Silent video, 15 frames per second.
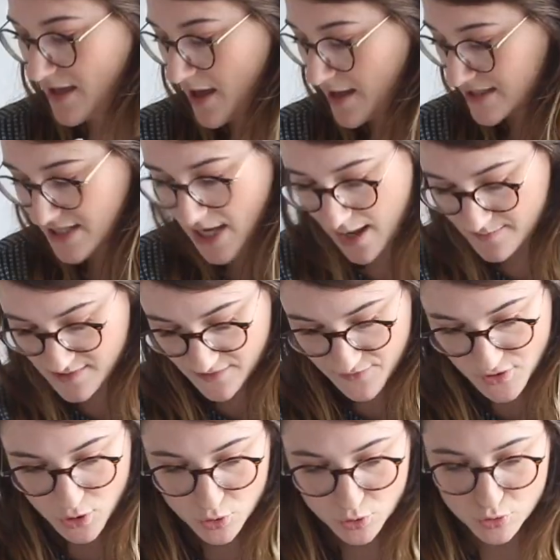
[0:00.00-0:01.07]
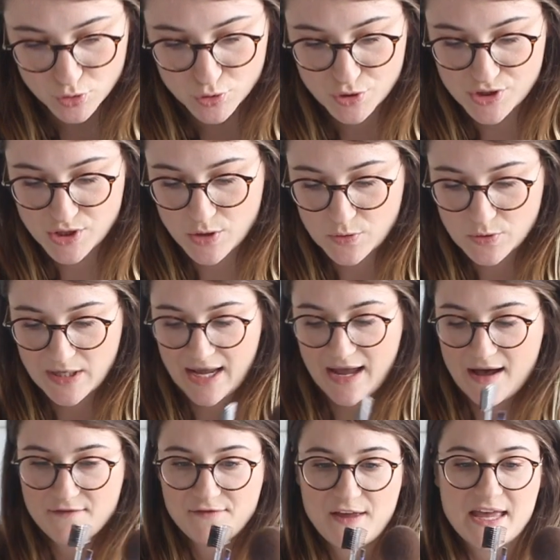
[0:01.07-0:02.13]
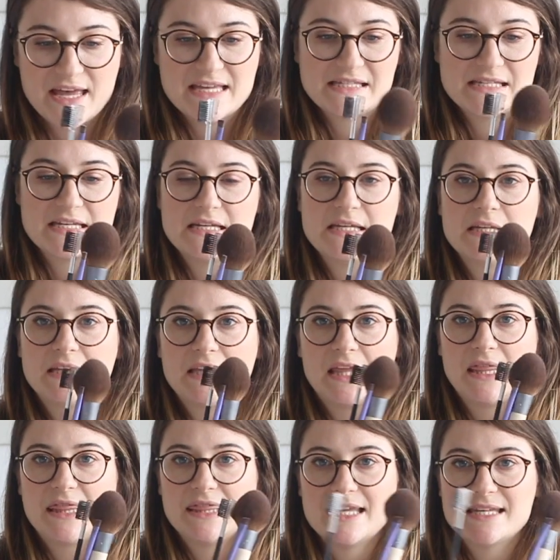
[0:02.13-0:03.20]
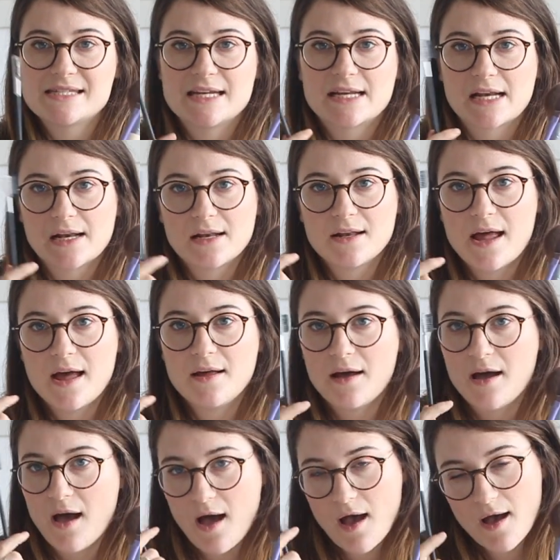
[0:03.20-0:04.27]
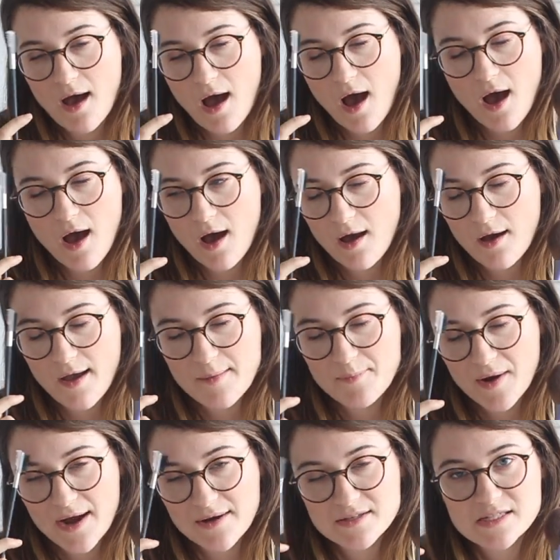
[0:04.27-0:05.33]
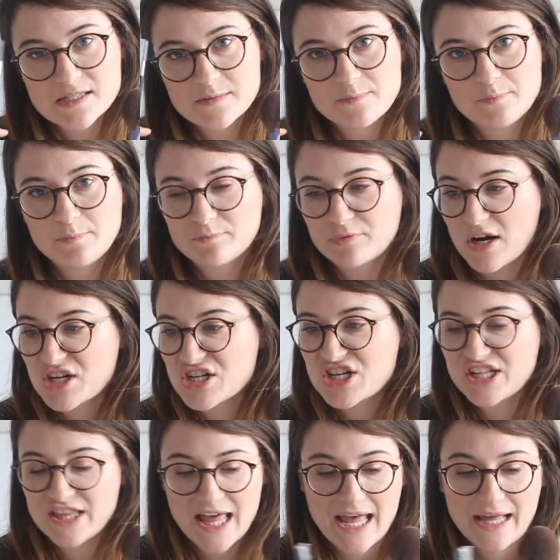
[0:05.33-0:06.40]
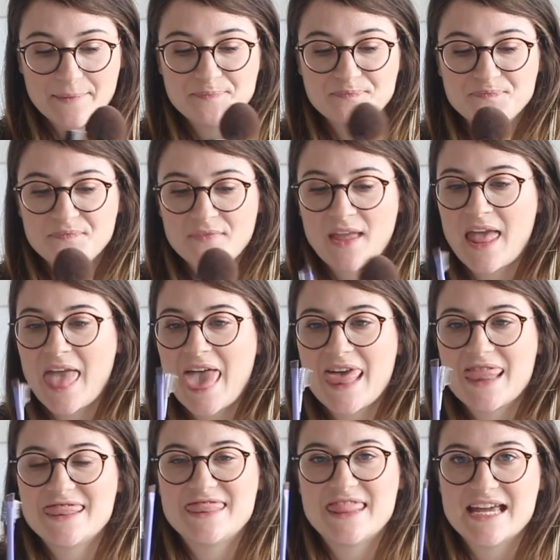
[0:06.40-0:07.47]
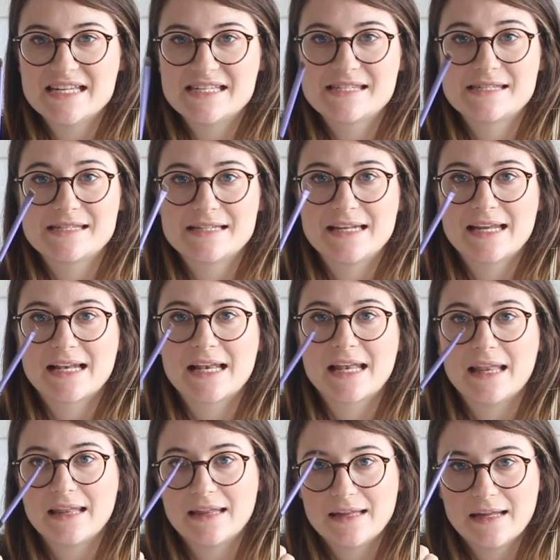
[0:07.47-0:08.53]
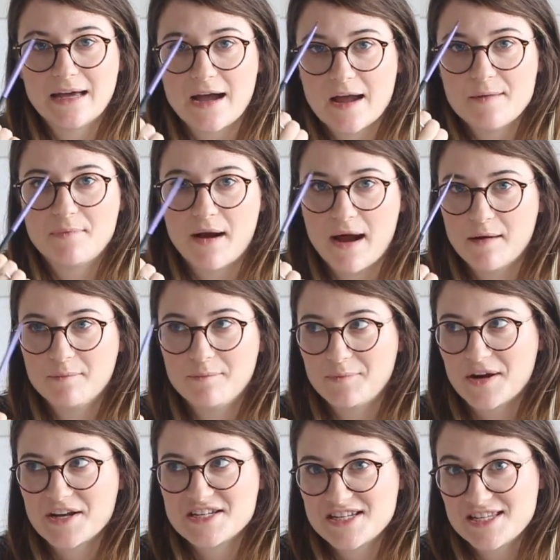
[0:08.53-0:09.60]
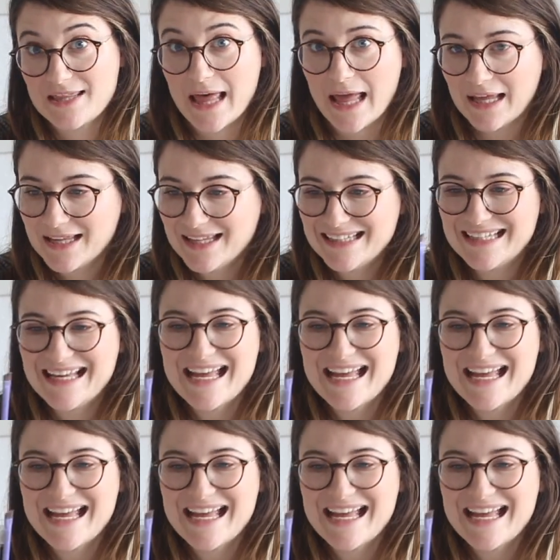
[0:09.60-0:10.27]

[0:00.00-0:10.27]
But yeah, in terms of tools, all I have is this little eyebrow brush thing. This little eyebrow brush thing.